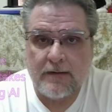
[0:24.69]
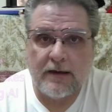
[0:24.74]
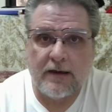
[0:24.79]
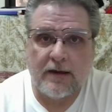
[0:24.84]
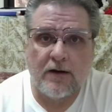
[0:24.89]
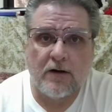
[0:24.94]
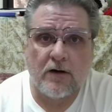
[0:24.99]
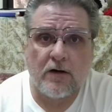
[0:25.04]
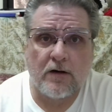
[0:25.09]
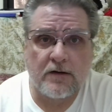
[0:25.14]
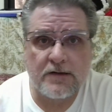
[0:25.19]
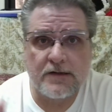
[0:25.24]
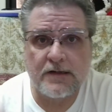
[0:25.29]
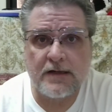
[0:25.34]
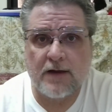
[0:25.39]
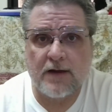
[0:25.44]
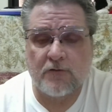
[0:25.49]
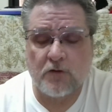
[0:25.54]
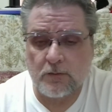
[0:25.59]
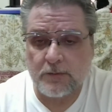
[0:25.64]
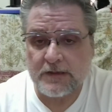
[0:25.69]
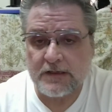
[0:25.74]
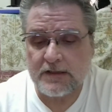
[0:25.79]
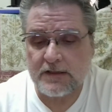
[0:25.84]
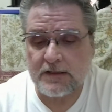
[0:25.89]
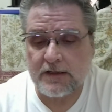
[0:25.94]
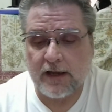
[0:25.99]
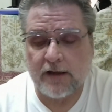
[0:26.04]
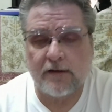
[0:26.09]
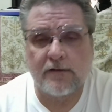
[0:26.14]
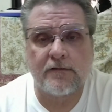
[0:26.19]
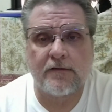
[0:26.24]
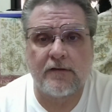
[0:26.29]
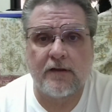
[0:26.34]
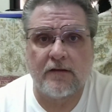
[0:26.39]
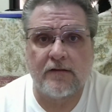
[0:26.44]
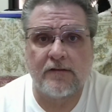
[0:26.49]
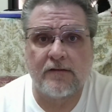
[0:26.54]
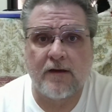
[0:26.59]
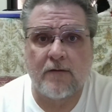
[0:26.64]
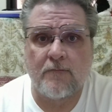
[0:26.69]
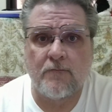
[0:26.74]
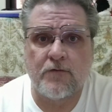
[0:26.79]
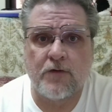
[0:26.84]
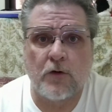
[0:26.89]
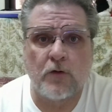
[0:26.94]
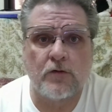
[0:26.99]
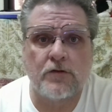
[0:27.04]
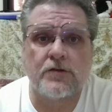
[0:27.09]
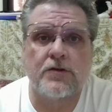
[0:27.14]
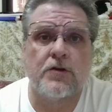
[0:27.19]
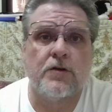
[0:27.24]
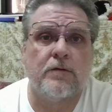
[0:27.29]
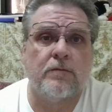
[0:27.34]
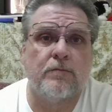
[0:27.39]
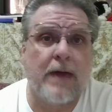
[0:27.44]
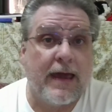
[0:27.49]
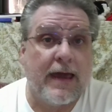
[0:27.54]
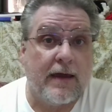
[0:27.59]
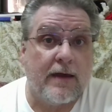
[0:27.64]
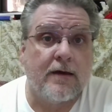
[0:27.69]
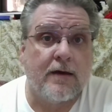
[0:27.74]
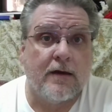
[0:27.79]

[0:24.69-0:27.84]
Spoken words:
Here are several mistakes that some folks make